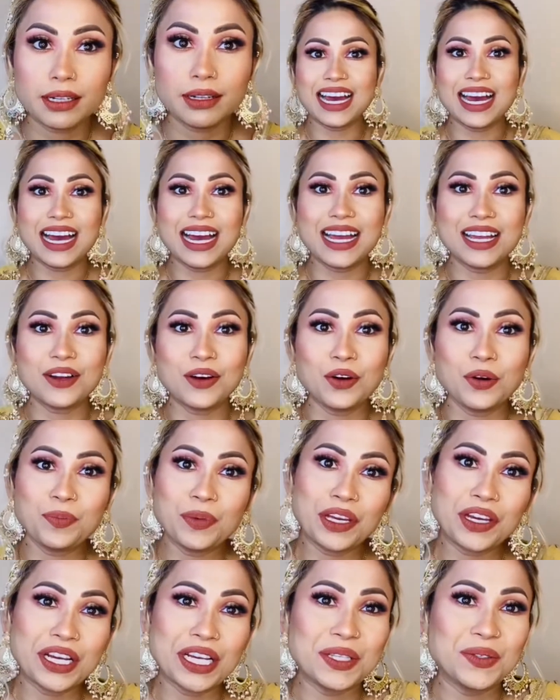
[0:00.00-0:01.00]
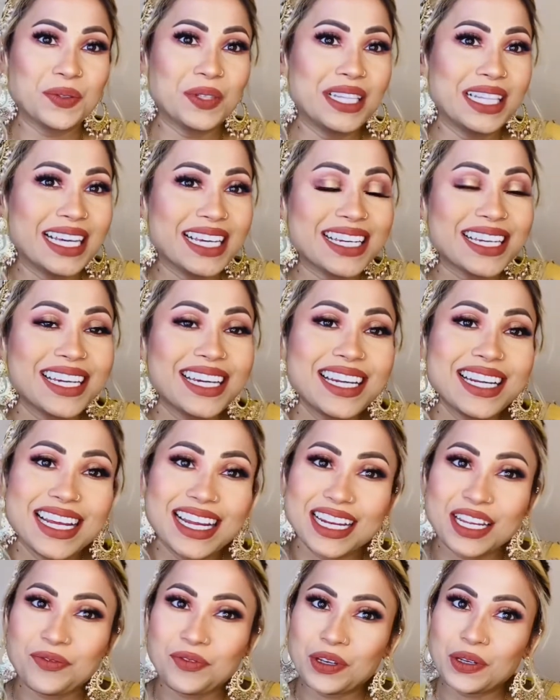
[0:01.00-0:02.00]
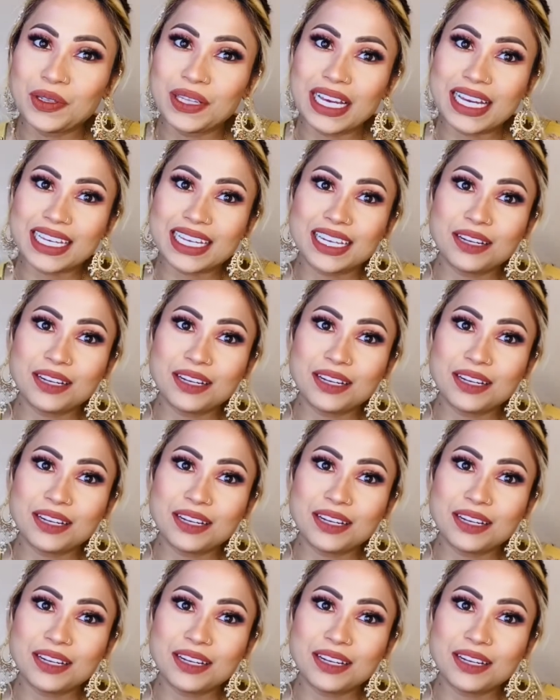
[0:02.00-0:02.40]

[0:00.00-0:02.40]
I hope you guys will like it, and if you like it,